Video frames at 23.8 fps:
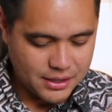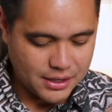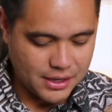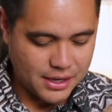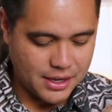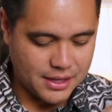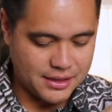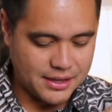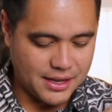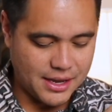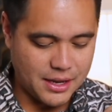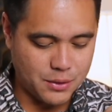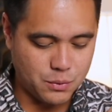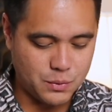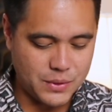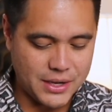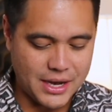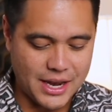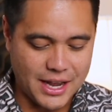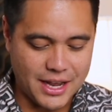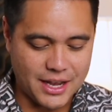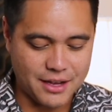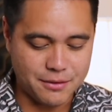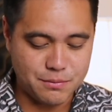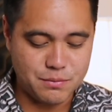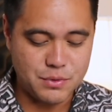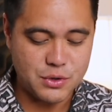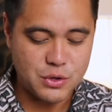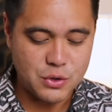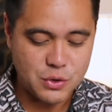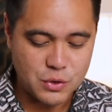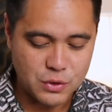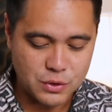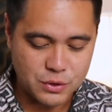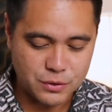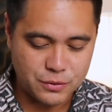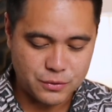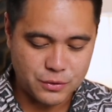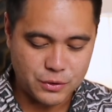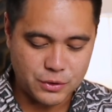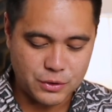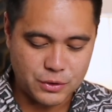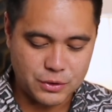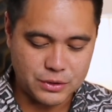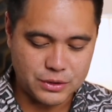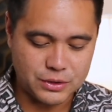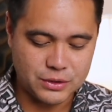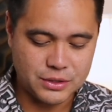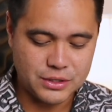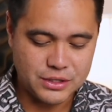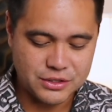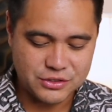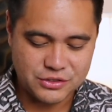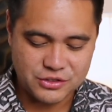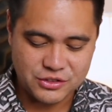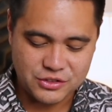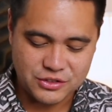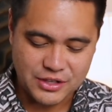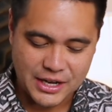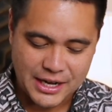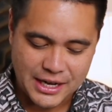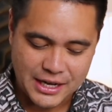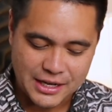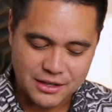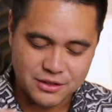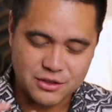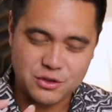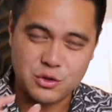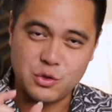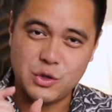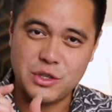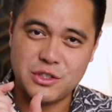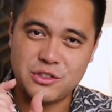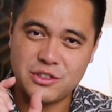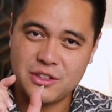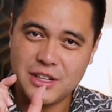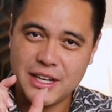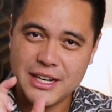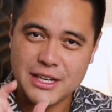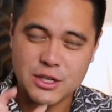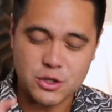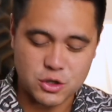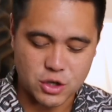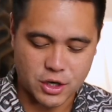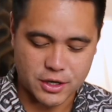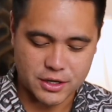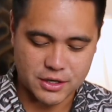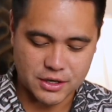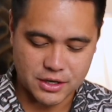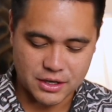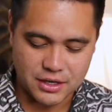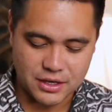And then we have beautiful stained to a slight darker